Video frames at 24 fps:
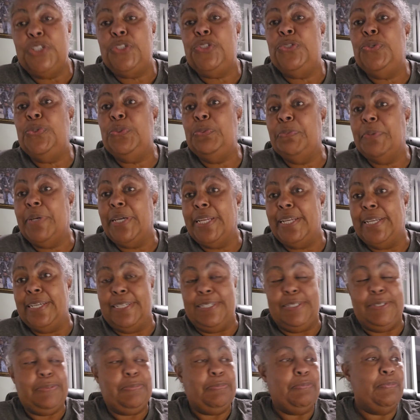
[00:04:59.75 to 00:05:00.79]
It's too
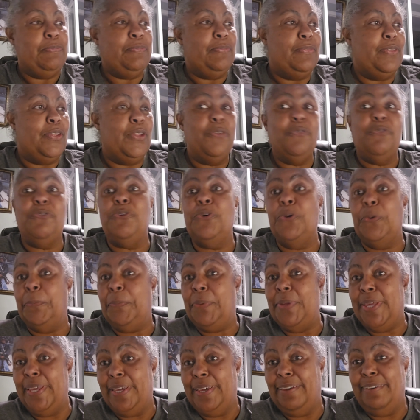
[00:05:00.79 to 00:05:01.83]
many. for
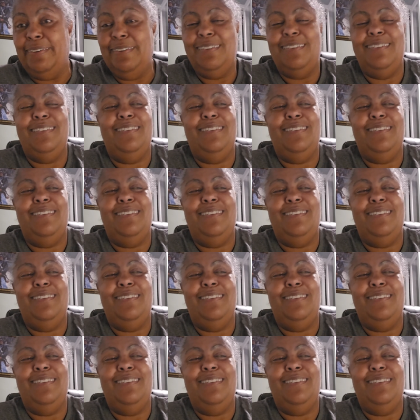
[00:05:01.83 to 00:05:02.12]
me.